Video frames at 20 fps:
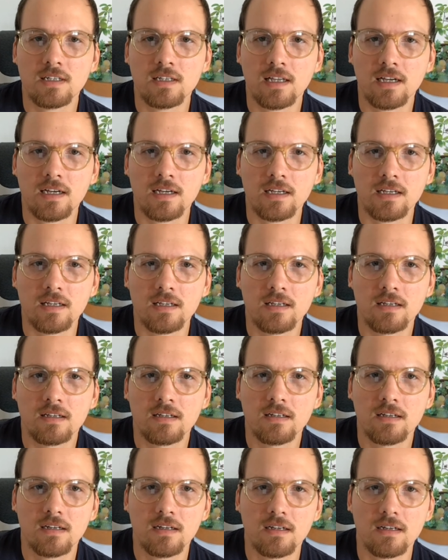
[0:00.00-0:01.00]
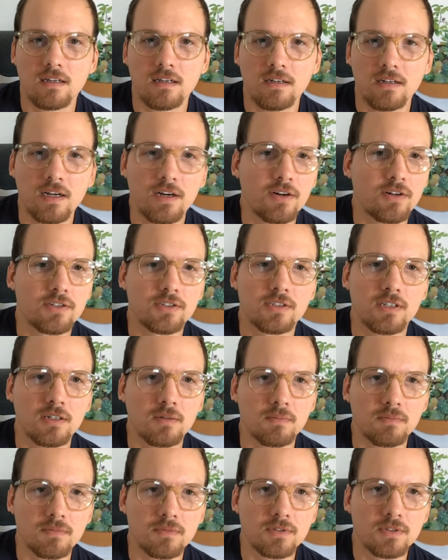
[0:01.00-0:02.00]
Like here are
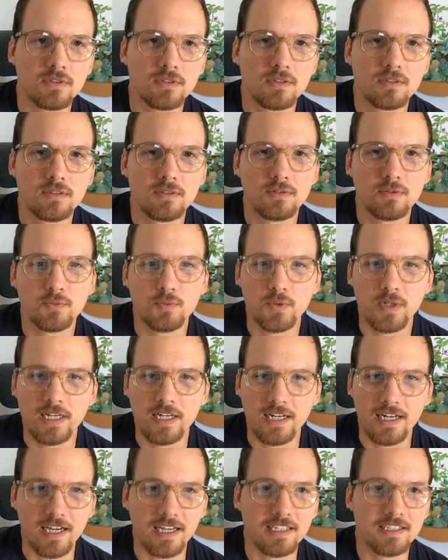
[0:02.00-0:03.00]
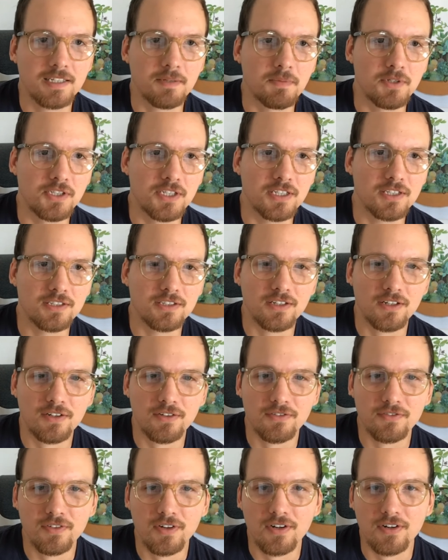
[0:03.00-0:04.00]
some really nice images
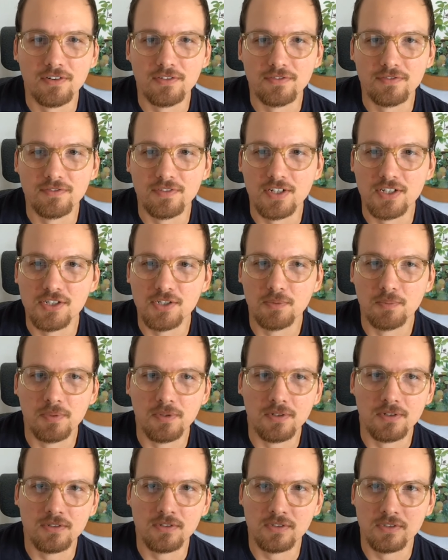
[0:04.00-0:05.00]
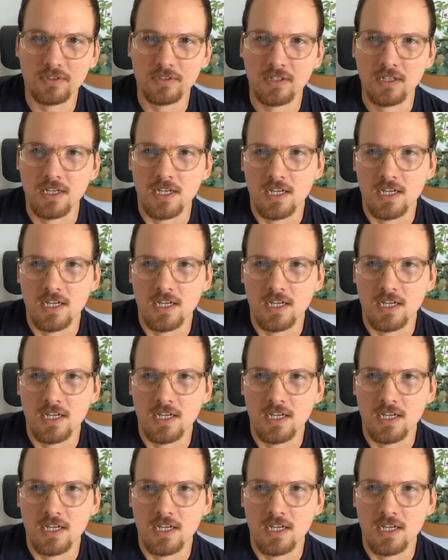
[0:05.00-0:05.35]
of vegetables.